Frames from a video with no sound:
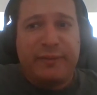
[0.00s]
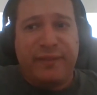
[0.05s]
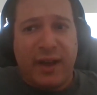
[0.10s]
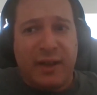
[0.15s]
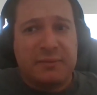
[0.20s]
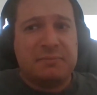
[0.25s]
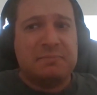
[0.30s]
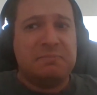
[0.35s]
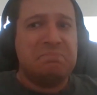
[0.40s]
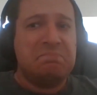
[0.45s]

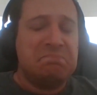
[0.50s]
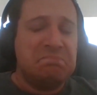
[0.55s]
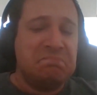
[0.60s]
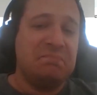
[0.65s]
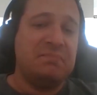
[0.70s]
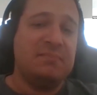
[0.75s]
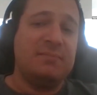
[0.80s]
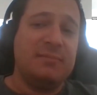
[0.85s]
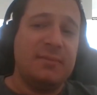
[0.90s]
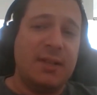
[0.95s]
fine.
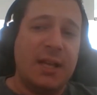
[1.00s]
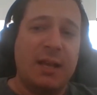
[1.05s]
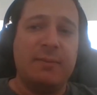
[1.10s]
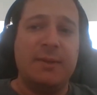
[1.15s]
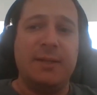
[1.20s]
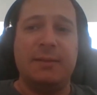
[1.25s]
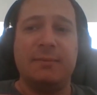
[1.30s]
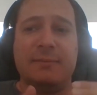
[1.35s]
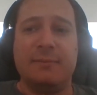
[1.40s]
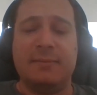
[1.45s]
I
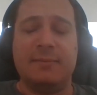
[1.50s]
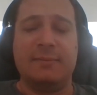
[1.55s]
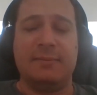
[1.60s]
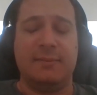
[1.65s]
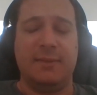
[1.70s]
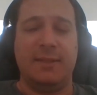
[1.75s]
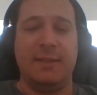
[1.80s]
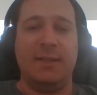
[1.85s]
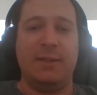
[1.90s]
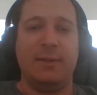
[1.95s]
mean,
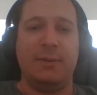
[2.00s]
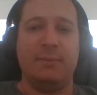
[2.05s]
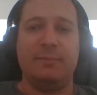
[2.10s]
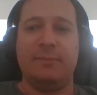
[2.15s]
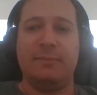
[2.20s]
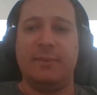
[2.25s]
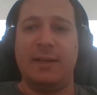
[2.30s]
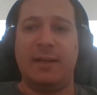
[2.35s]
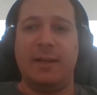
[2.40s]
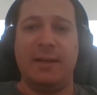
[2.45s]
you
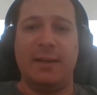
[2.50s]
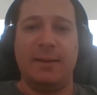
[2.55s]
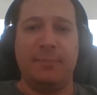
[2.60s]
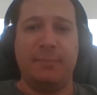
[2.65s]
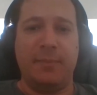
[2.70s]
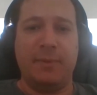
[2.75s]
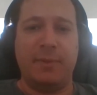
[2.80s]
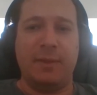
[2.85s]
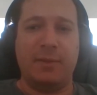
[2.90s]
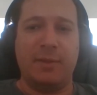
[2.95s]
know,
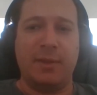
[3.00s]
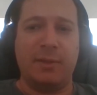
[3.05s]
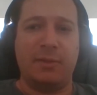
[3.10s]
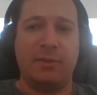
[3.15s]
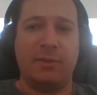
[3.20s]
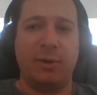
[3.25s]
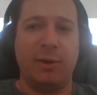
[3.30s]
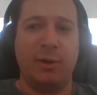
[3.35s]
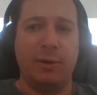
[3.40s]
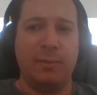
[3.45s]
uh, the,
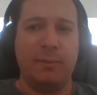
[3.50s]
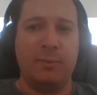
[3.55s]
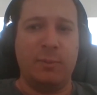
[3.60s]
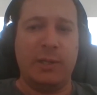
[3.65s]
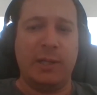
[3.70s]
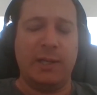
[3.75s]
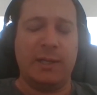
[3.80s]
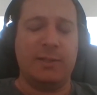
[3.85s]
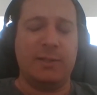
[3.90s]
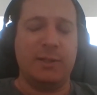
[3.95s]
the
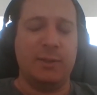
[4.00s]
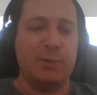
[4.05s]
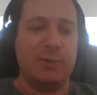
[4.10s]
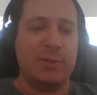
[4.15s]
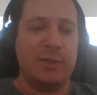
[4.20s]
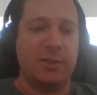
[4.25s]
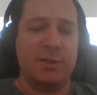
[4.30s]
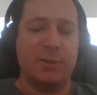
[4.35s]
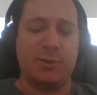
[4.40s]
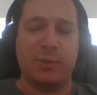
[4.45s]
term we like to
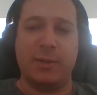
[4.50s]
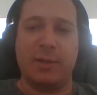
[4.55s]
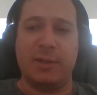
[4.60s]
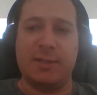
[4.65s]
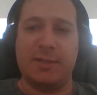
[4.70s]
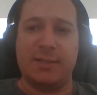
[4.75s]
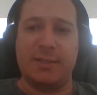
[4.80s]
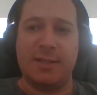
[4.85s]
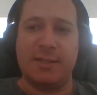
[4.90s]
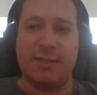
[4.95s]
use in
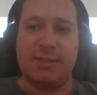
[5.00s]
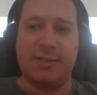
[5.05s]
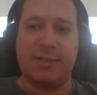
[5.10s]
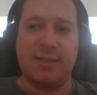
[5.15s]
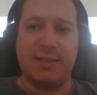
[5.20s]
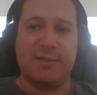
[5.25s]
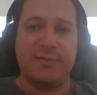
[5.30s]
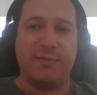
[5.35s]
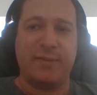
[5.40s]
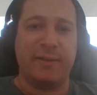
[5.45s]
Israel is,
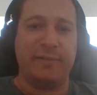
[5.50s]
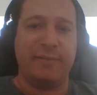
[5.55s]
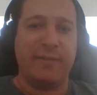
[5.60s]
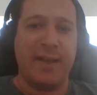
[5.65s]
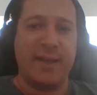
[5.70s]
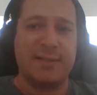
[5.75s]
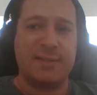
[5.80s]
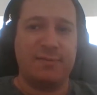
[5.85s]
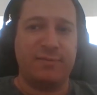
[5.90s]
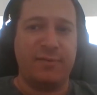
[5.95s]
is, is
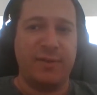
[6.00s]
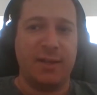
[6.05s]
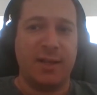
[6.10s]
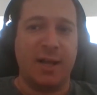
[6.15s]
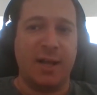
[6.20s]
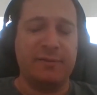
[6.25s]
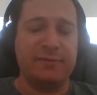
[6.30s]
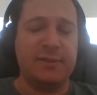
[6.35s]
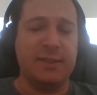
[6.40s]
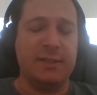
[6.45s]
fail fast,
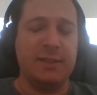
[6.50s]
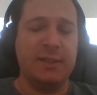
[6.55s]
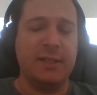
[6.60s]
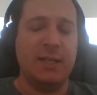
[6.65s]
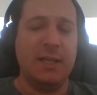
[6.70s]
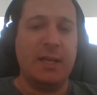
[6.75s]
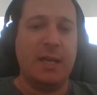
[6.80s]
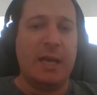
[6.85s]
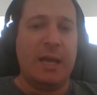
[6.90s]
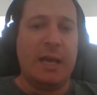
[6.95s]
fail
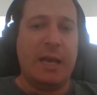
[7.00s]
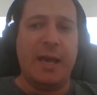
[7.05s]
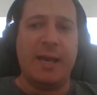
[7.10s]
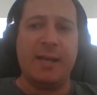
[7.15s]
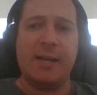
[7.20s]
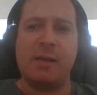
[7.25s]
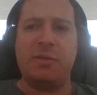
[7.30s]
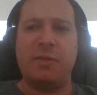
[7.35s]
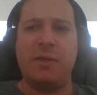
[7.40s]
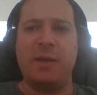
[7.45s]
often.
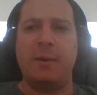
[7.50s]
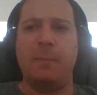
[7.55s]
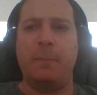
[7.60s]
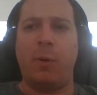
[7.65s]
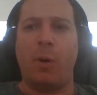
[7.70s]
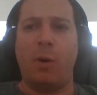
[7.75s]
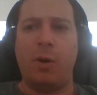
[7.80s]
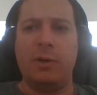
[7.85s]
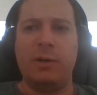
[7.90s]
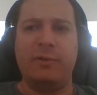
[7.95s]
And I
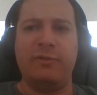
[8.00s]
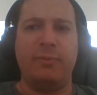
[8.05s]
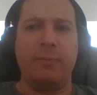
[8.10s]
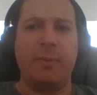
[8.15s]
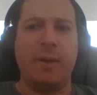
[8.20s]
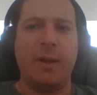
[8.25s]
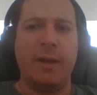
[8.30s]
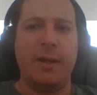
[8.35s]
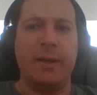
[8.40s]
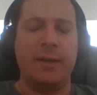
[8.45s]
think part
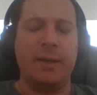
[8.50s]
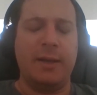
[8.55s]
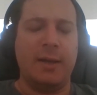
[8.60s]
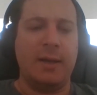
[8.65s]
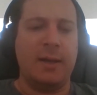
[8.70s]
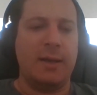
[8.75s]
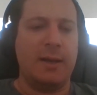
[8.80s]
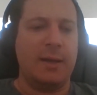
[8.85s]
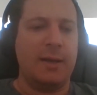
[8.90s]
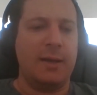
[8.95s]
of
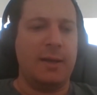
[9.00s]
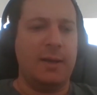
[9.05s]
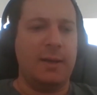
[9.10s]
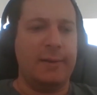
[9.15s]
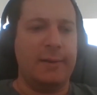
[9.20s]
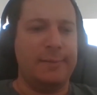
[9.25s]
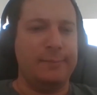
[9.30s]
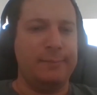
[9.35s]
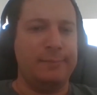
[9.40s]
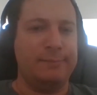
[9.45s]
my, uh,
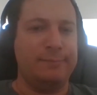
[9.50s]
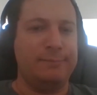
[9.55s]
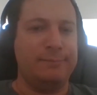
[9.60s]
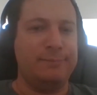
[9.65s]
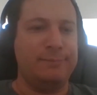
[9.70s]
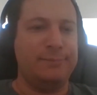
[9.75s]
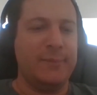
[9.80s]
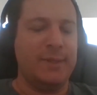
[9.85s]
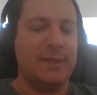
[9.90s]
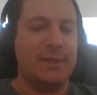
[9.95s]

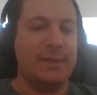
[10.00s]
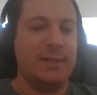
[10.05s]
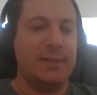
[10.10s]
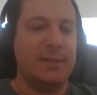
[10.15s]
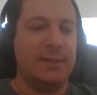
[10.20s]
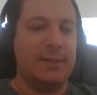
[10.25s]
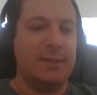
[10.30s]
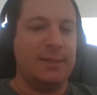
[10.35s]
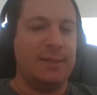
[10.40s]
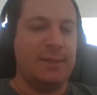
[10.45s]
um,
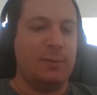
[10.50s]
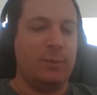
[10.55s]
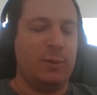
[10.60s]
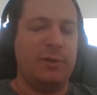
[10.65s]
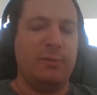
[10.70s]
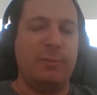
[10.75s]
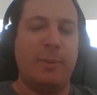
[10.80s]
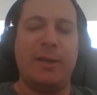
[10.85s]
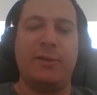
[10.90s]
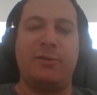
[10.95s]

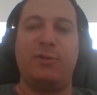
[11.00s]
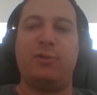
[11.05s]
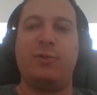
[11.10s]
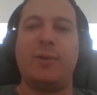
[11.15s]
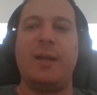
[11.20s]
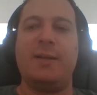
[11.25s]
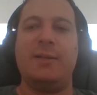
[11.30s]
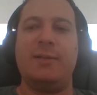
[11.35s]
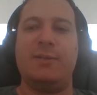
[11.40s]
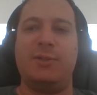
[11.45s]
one of my
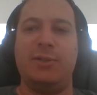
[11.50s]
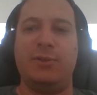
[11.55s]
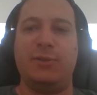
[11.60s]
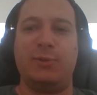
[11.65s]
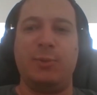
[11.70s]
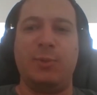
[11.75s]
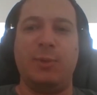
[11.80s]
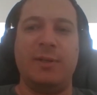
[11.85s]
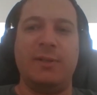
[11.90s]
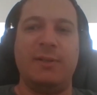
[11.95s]

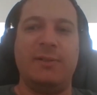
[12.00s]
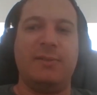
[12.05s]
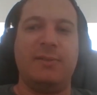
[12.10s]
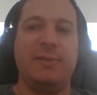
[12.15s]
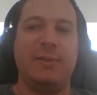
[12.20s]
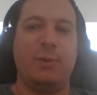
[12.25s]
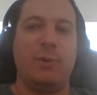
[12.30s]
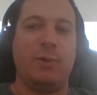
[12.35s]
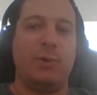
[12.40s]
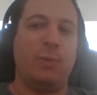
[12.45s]
strategies
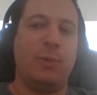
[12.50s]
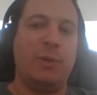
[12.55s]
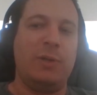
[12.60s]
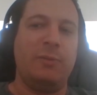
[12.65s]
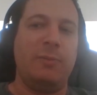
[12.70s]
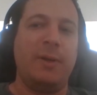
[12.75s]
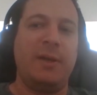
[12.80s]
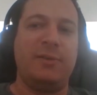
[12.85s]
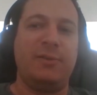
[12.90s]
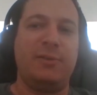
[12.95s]
was, or, or,
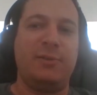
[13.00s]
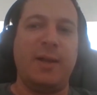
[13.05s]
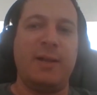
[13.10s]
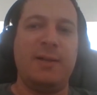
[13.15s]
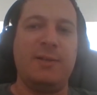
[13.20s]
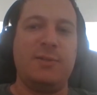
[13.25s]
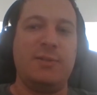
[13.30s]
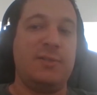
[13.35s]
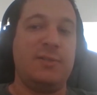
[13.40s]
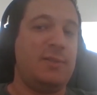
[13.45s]
one of my
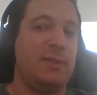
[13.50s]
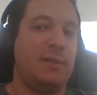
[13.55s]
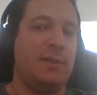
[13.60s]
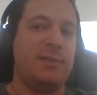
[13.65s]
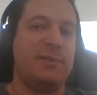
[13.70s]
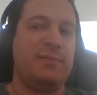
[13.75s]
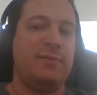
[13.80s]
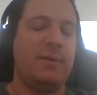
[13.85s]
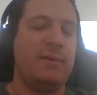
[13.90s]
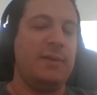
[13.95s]
strategies
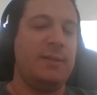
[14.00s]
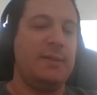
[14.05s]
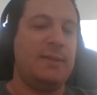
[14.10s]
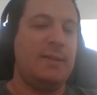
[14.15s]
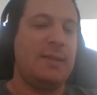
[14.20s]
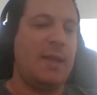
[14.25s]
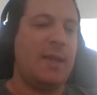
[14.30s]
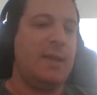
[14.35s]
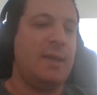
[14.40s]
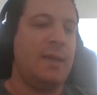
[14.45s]
till this
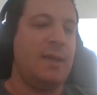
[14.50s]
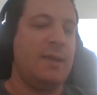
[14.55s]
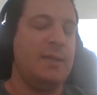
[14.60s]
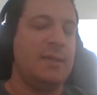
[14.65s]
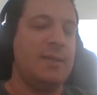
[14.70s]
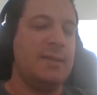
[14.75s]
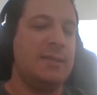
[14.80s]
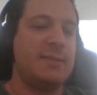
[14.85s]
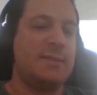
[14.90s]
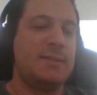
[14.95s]
very
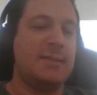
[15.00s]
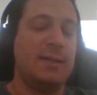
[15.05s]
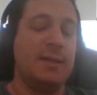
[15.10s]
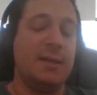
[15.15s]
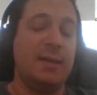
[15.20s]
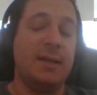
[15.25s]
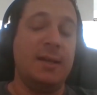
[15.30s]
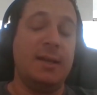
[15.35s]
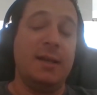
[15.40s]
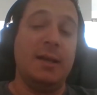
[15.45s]
day is,